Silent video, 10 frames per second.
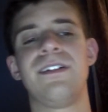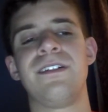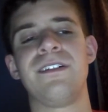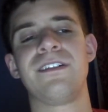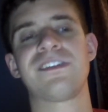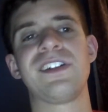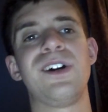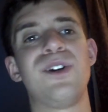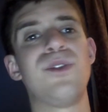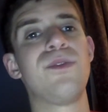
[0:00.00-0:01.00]

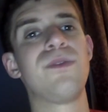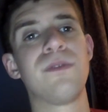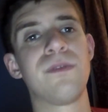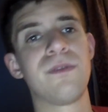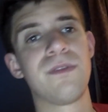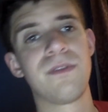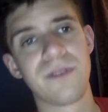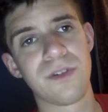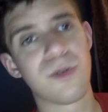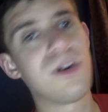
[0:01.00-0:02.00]
So
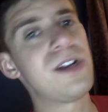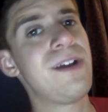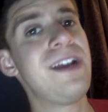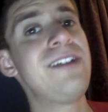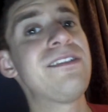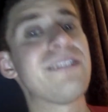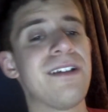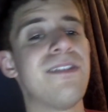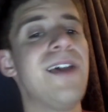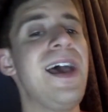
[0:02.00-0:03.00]
Corey Graves
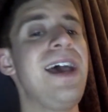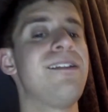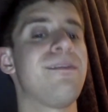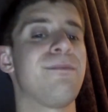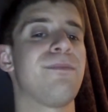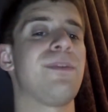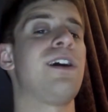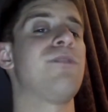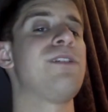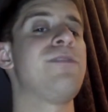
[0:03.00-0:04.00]
then uh,
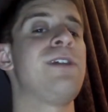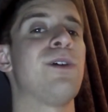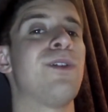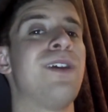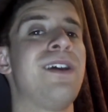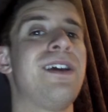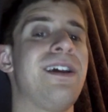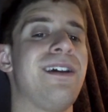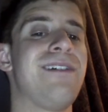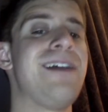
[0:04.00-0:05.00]
revealed
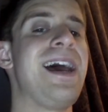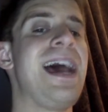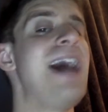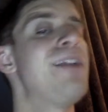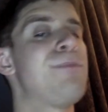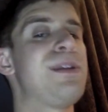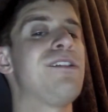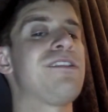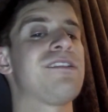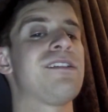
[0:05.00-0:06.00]
that Adam
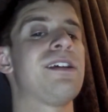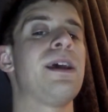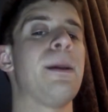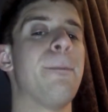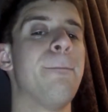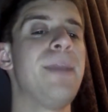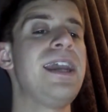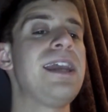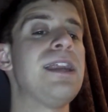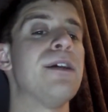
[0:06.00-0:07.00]
Pearce
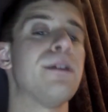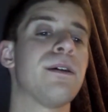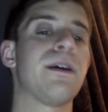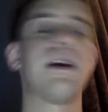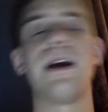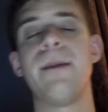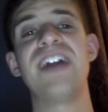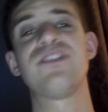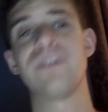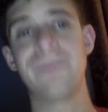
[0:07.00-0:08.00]
made a
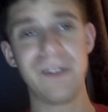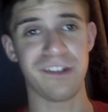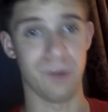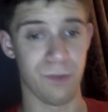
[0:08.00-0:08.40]
match official.